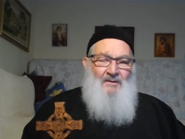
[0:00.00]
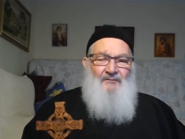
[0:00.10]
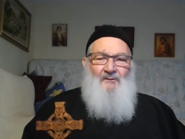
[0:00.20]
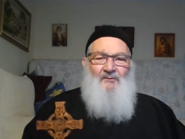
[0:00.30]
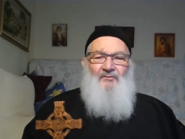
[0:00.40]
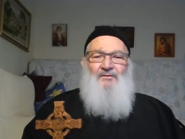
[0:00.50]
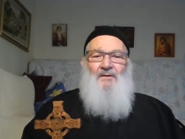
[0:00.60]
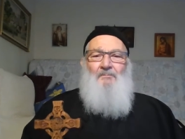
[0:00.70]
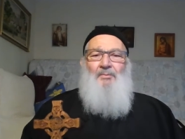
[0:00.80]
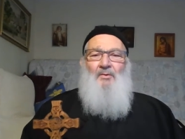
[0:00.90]
So, as
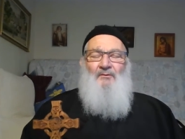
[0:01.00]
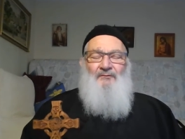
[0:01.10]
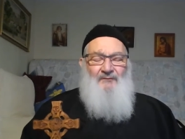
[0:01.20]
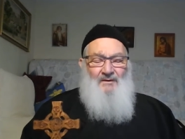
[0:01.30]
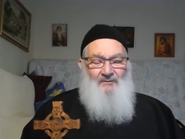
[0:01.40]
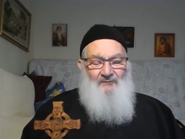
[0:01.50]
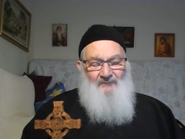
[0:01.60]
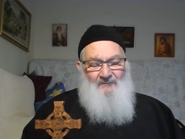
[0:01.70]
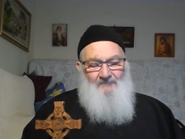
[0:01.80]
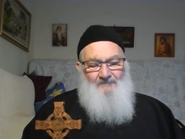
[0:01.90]
St. Paul
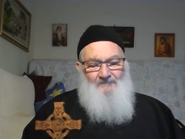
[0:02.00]
says,